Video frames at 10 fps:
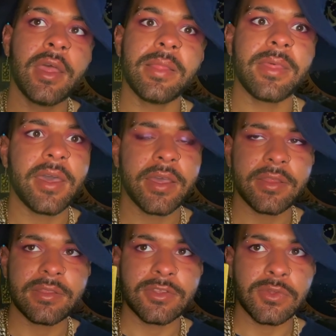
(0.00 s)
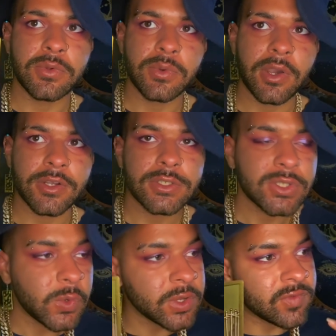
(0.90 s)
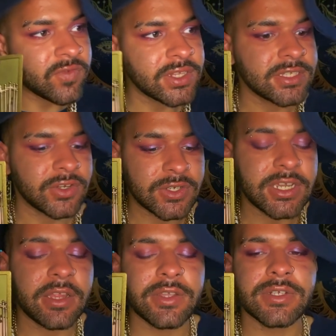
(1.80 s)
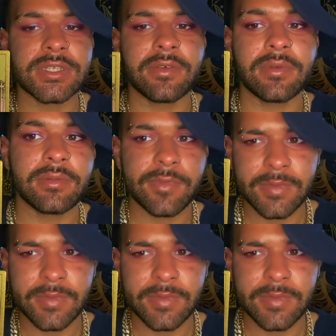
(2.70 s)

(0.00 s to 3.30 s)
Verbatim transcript: That you are so convinced that you're telling yourself, well,